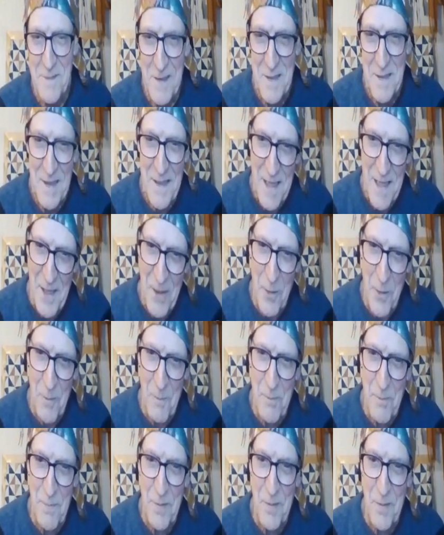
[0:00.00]
I hope
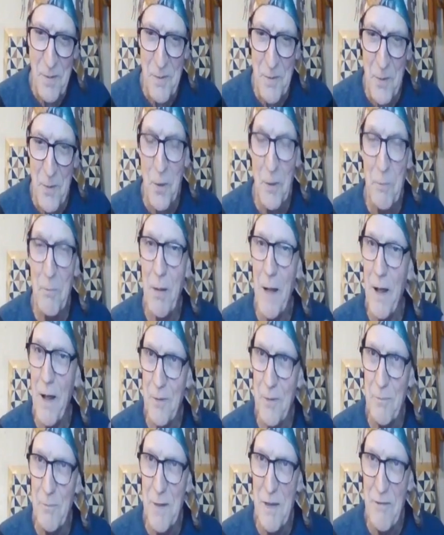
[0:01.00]
you will pardon
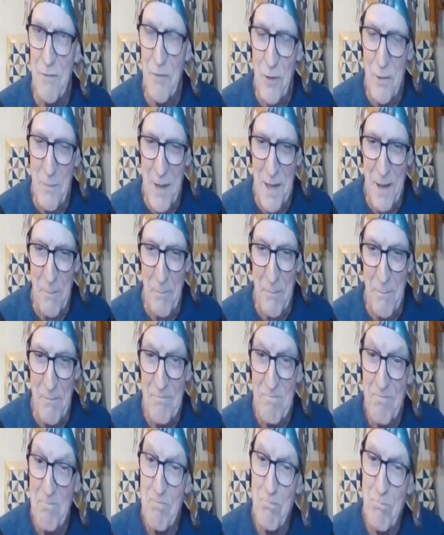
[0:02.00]
me for my
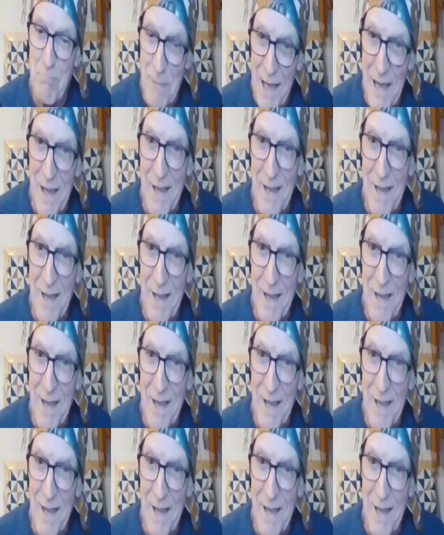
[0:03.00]
bad